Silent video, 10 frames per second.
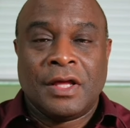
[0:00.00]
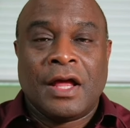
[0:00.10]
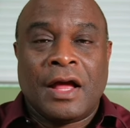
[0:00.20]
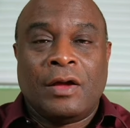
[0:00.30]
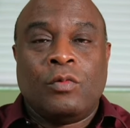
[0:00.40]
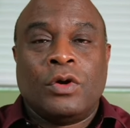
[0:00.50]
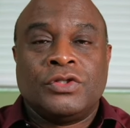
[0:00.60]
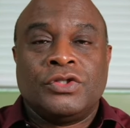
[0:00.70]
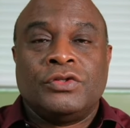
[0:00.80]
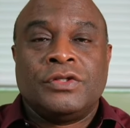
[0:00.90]
I want
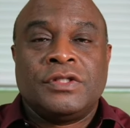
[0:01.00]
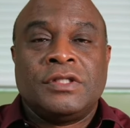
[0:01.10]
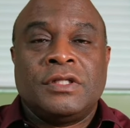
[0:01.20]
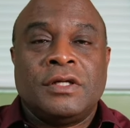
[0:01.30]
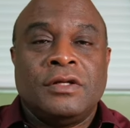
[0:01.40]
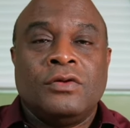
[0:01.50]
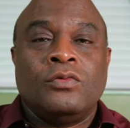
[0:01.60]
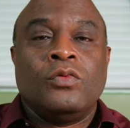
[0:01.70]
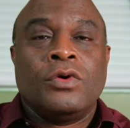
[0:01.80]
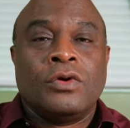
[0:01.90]
you to study the
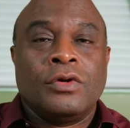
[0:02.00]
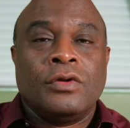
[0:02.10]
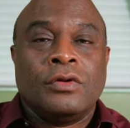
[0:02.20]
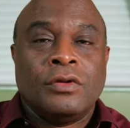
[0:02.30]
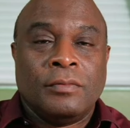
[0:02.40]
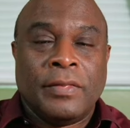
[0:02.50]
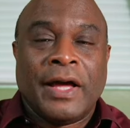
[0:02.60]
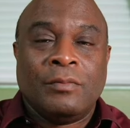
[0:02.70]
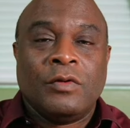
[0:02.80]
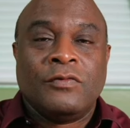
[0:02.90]
Word, the
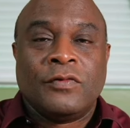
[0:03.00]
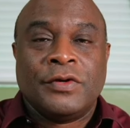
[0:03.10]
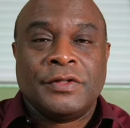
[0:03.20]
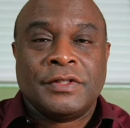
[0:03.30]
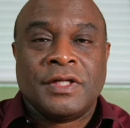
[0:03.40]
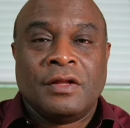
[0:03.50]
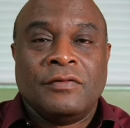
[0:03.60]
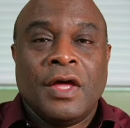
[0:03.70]
Bible, for yourself.